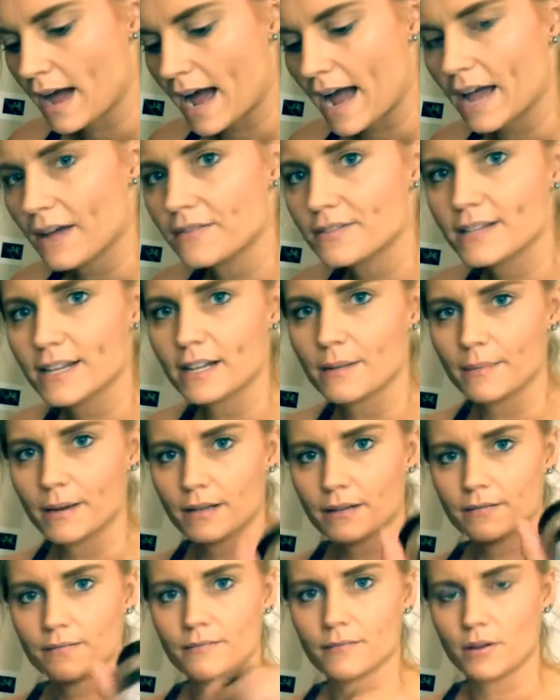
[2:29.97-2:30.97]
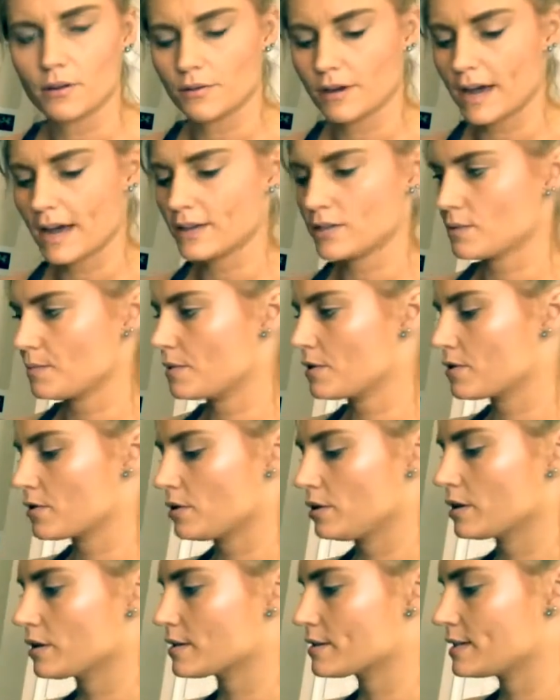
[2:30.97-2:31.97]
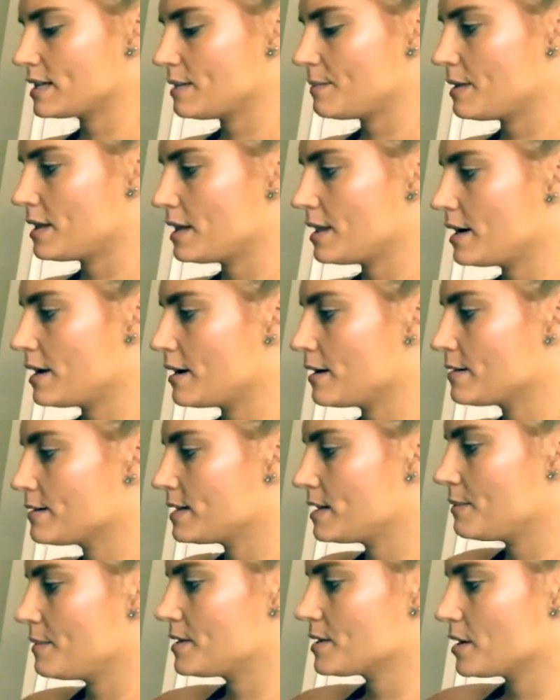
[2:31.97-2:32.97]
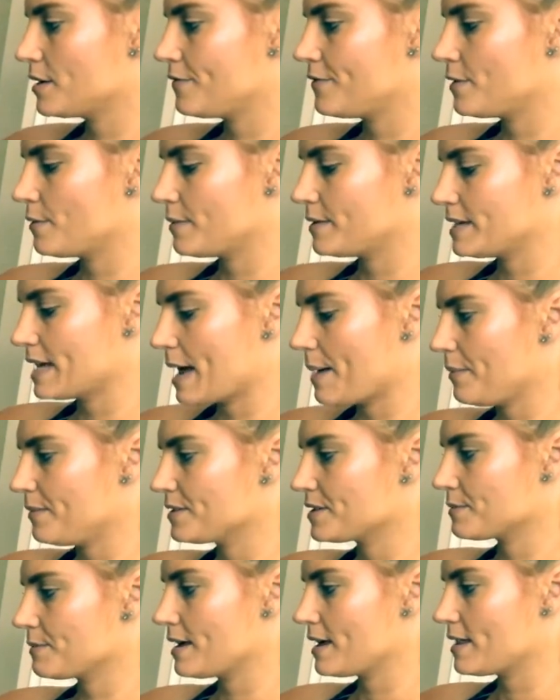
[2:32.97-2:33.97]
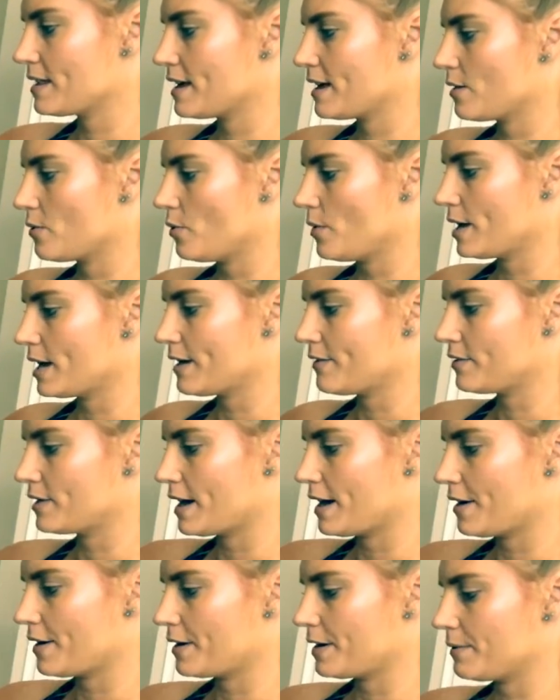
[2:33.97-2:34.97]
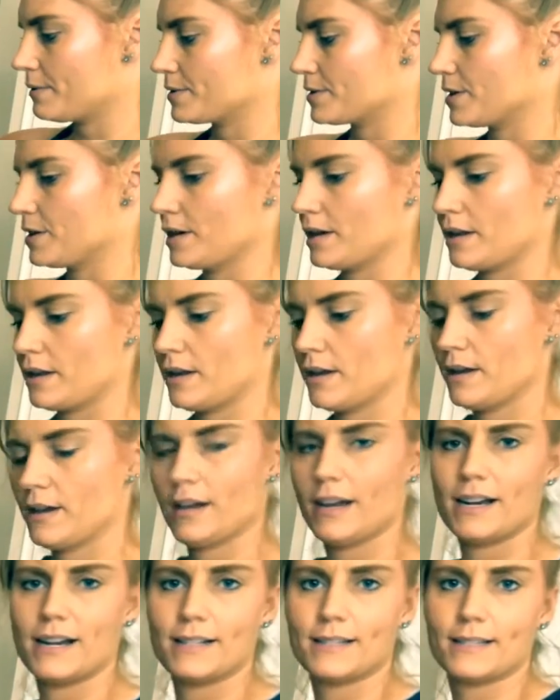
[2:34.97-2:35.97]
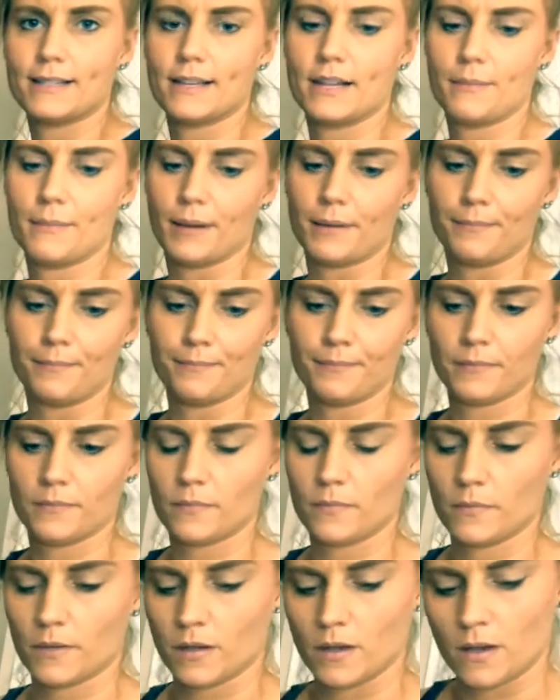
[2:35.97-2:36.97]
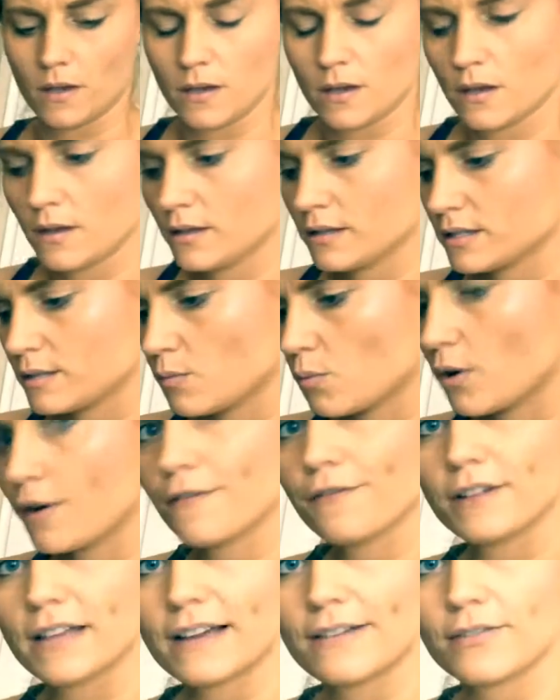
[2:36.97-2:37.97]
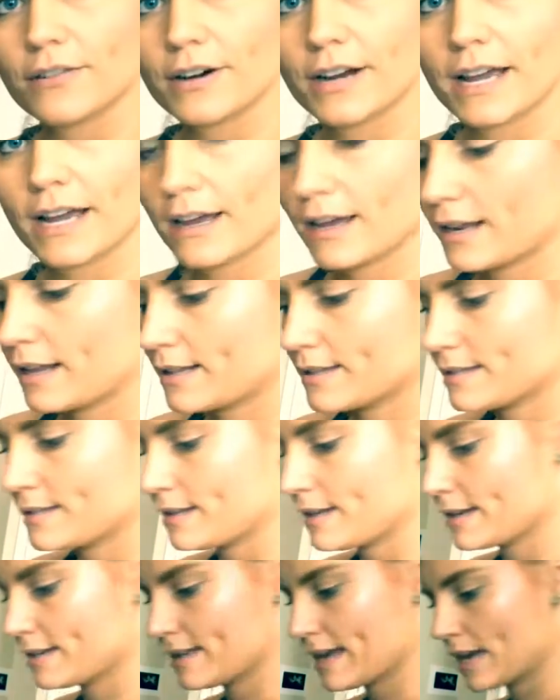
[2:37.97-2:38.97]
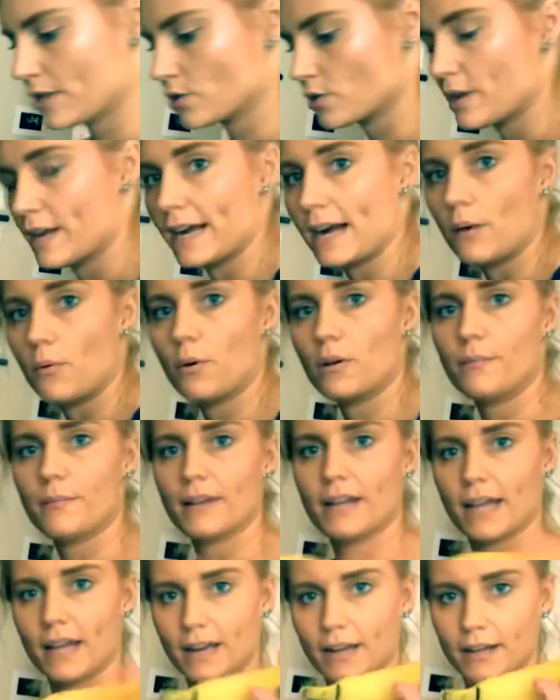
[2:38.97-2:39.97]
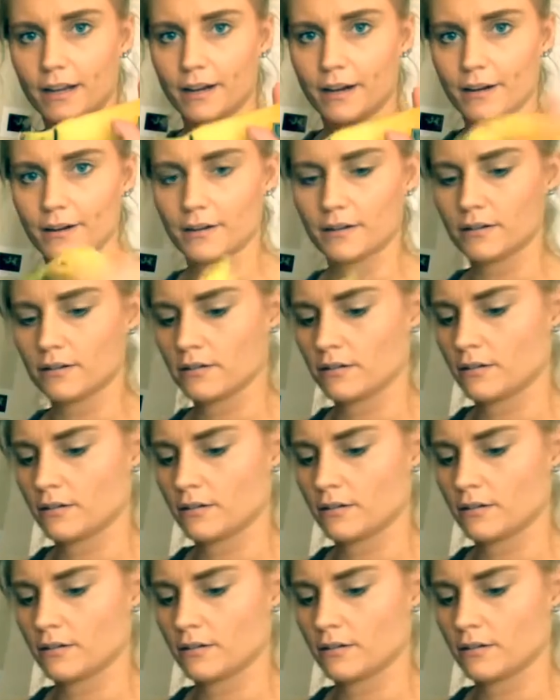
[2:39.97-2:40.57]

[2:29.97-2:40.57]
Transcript: I have cinnamon, okay? So I'm gonna throw a little cinnamon in there. Cinnamon's good for your metabolism, I think. Whatever, I heard it was good. And it's cinnamon. Some more flavoring, and it's like natural. I got 1 banana here.